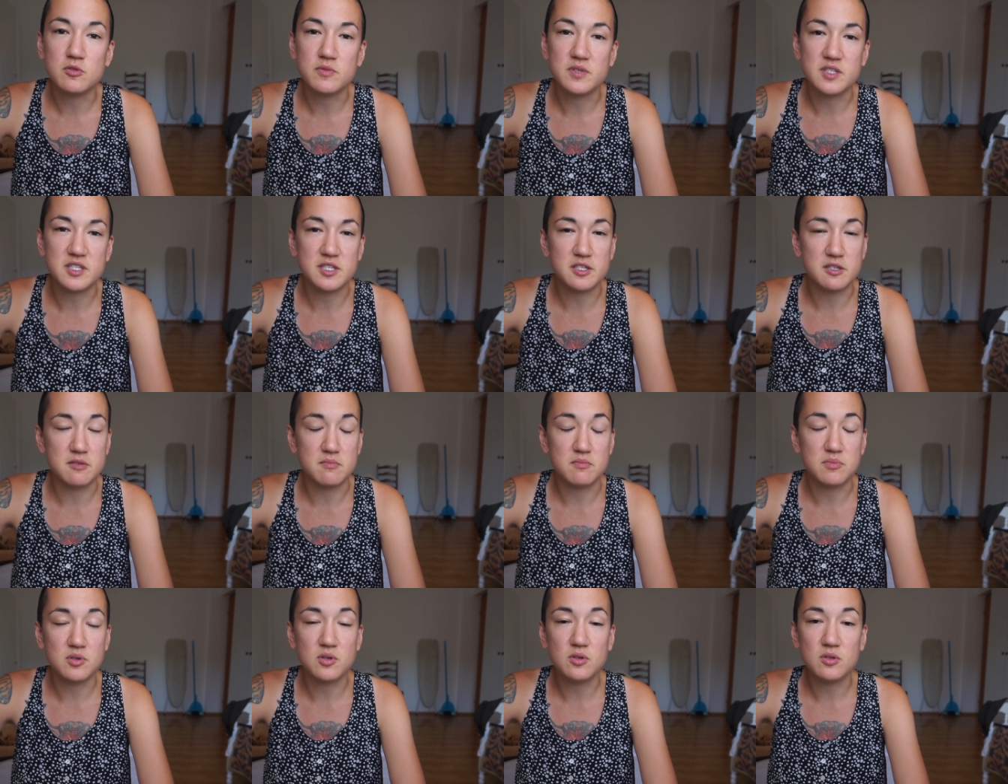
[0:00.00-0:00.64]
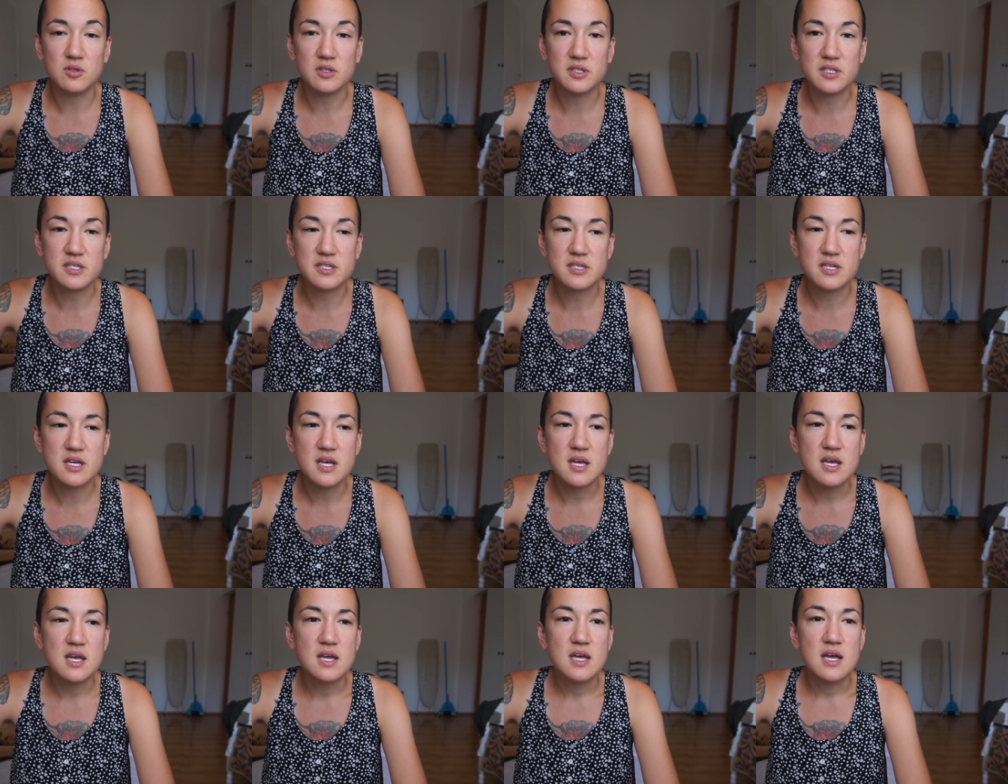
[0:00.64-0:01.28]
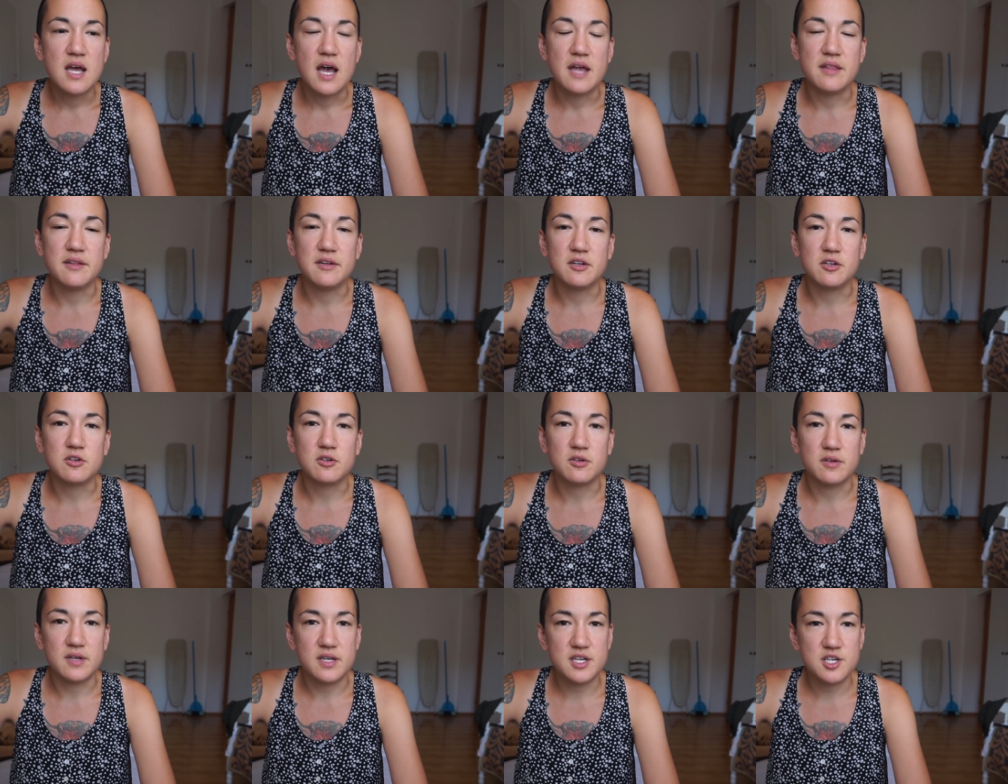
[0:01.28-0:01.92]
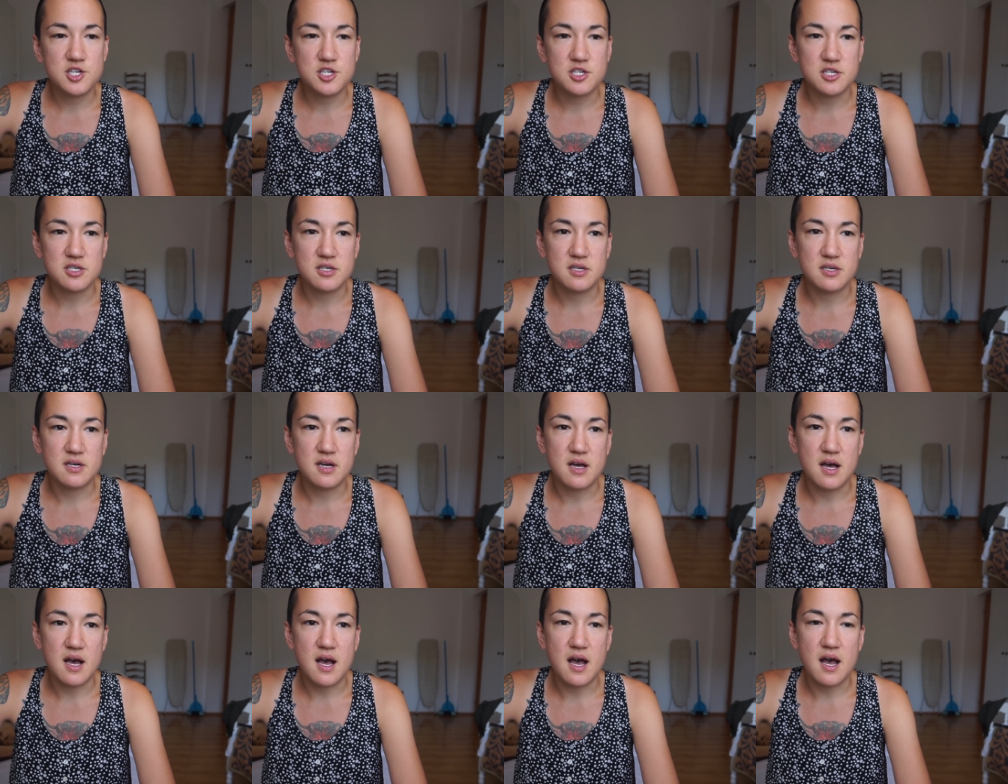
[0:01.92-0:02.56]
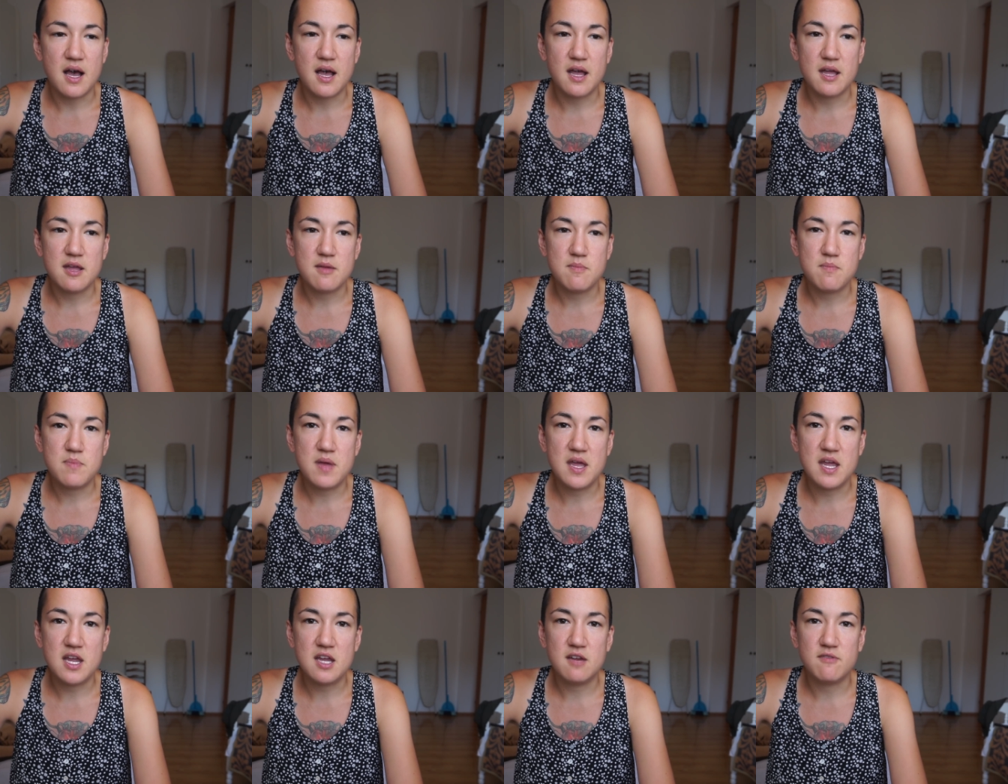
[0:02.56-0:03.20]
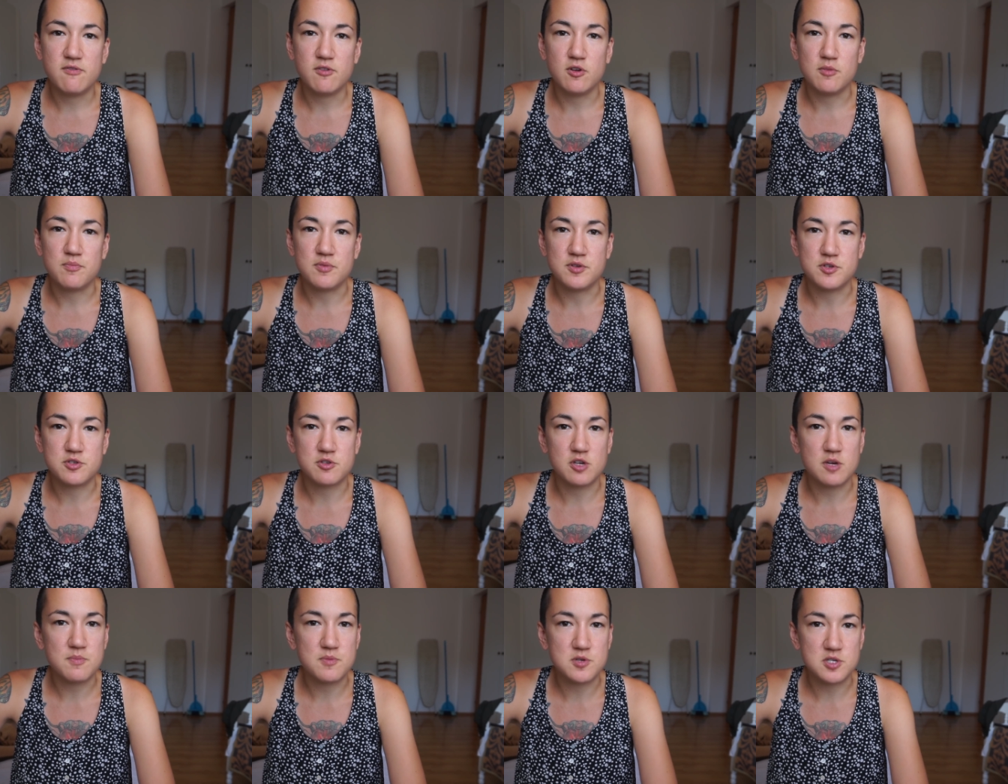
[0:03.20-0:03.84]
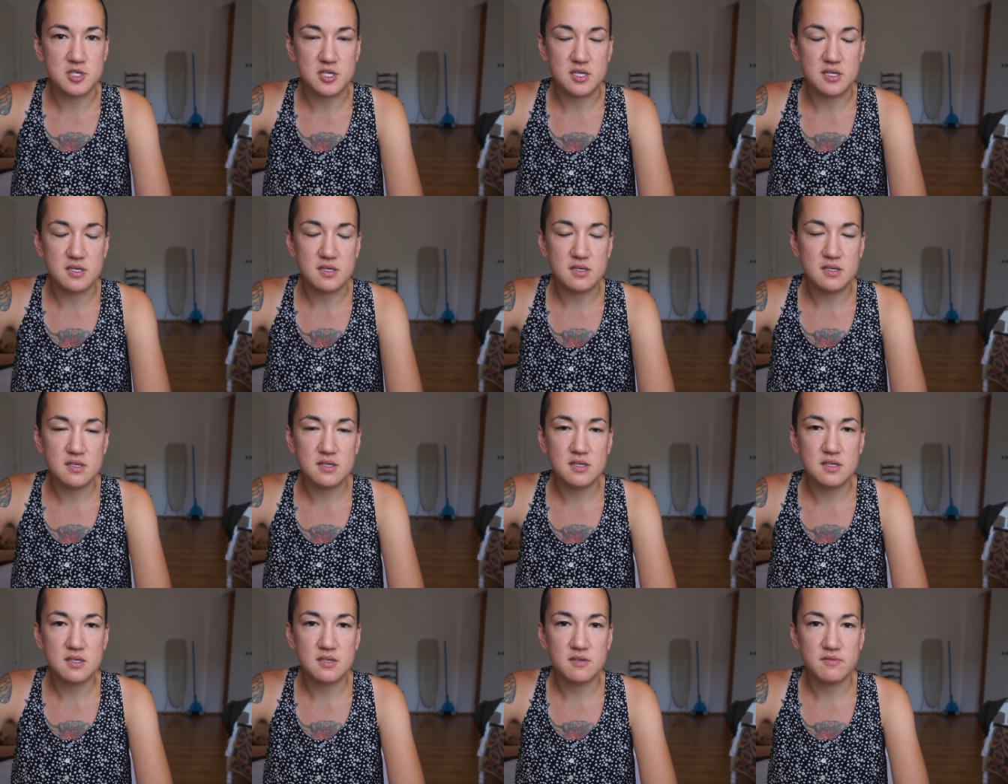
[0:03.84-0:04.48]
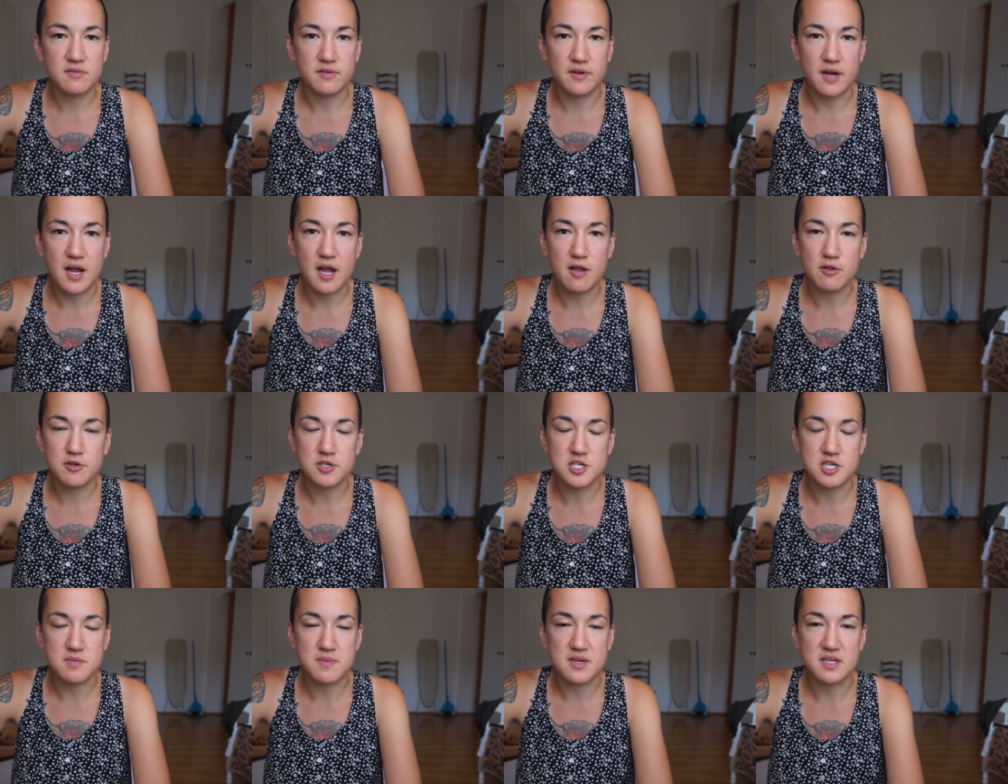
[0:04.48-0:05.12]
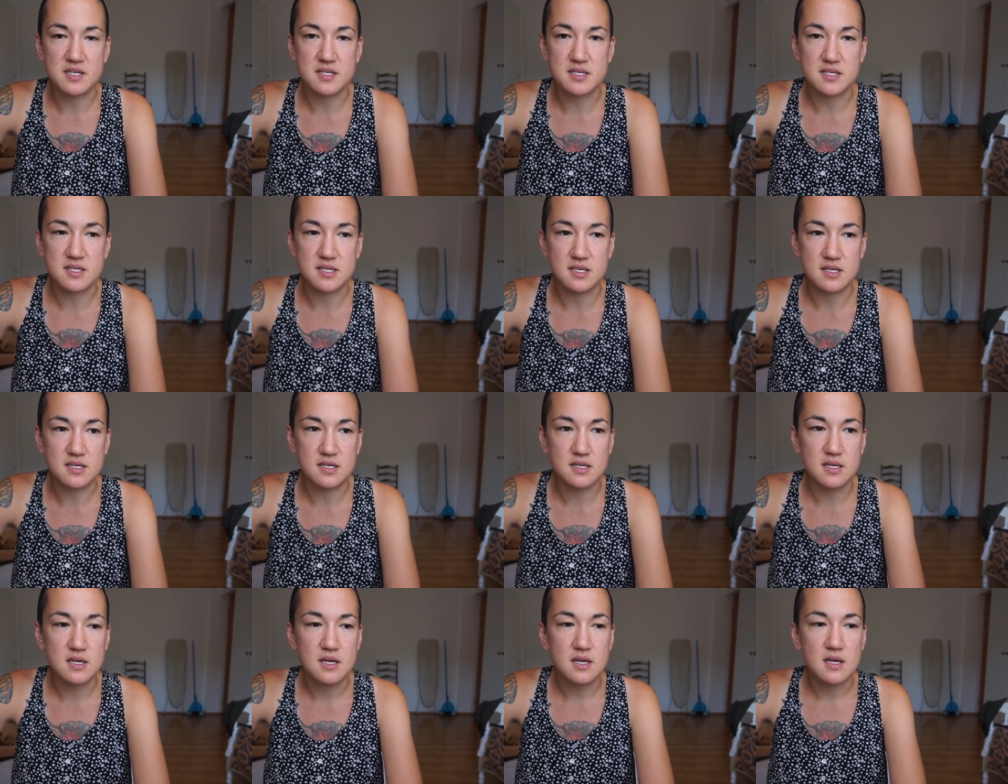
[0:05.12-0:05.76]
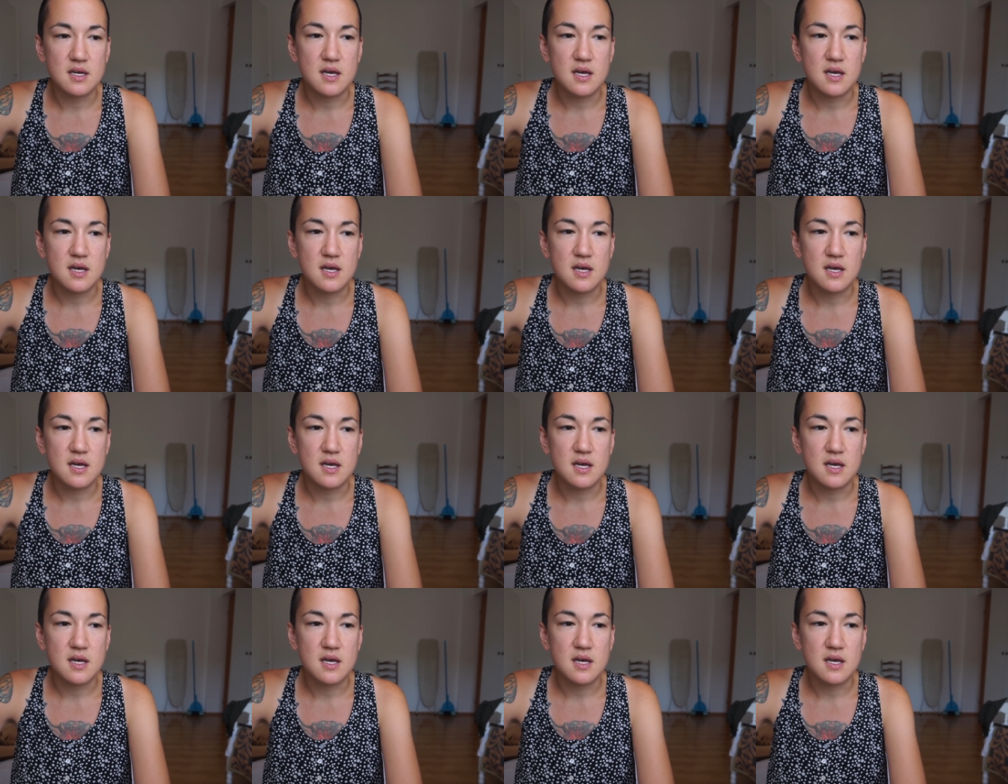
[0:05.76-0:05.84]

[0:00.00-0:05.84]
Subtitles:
We did it in Poland. And then in Croatia, I paid for a prescription for allergy medicine.